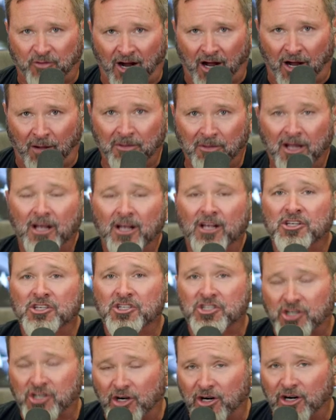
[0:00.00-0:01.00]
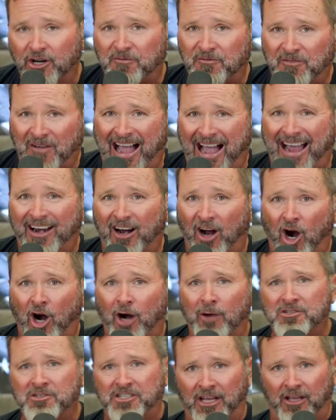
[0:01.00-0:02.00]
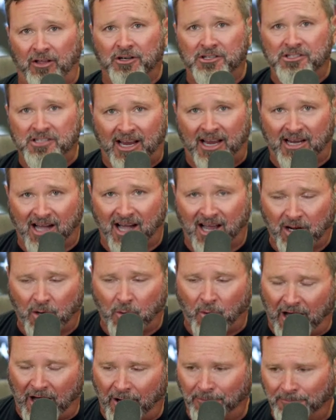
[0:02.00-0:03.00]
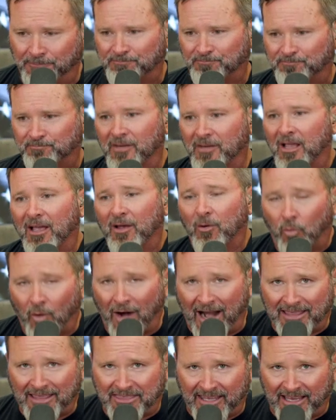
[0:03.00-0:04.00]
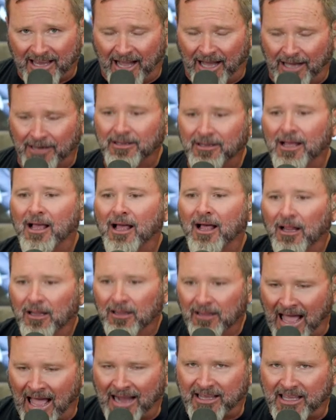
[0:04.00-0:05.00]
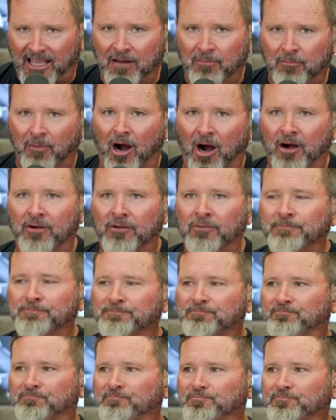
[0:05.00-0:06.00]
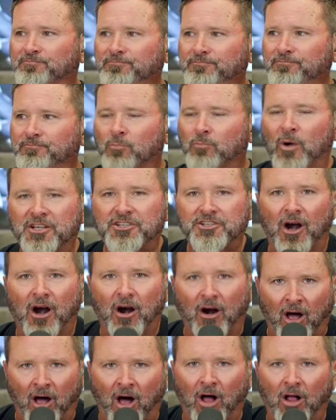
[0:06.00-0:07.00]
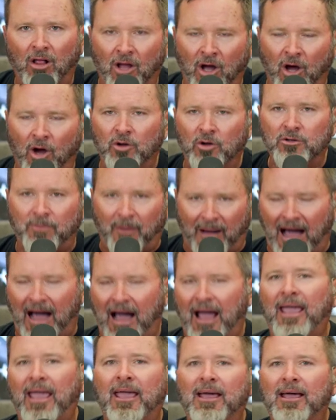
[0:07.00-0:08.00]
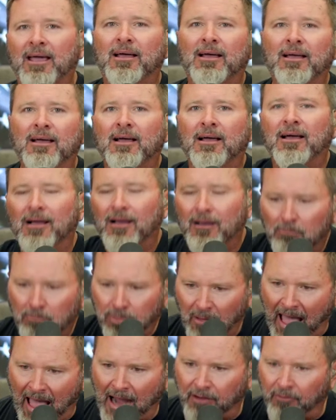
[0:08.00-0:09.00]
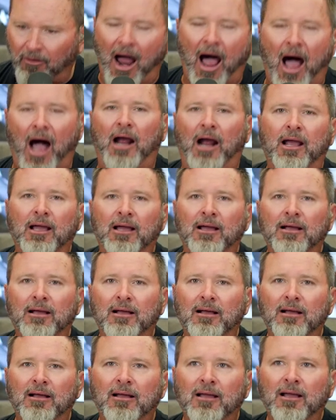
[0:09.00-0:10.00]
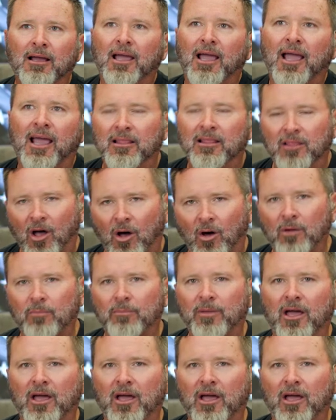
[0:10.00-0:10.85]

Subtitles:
from certified arms dealers like Honeywell, Raytheon, Lockheed Martin, which are all owned by BlackRock. And lo and